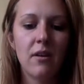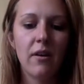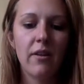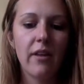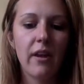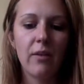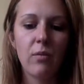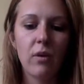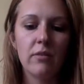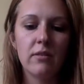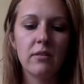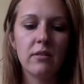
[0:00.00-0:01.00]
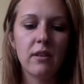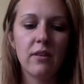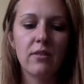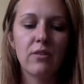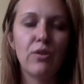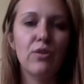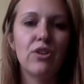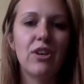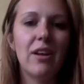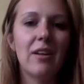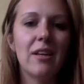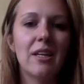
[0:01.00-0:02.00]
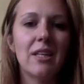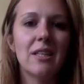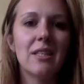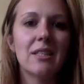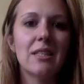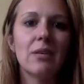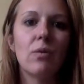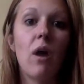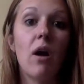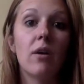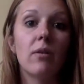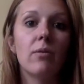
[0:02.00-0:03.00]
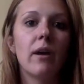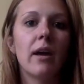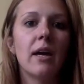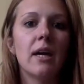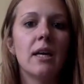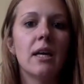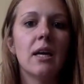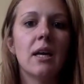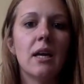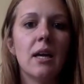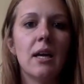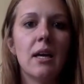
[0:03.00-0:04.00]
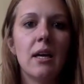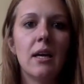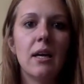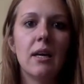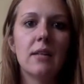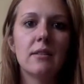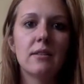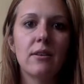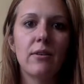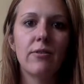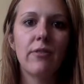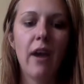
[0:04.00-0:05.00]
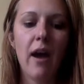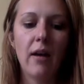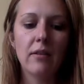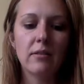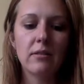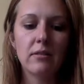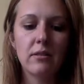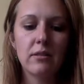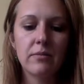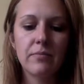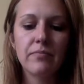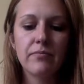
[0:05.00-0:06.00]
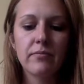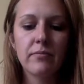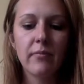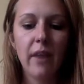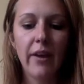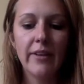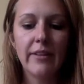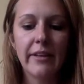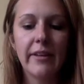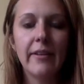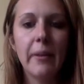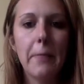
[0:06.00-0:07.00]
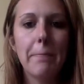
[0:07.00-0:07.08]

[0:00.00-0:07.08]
or that it wasn't excruciating to walk away, and so fast. I did,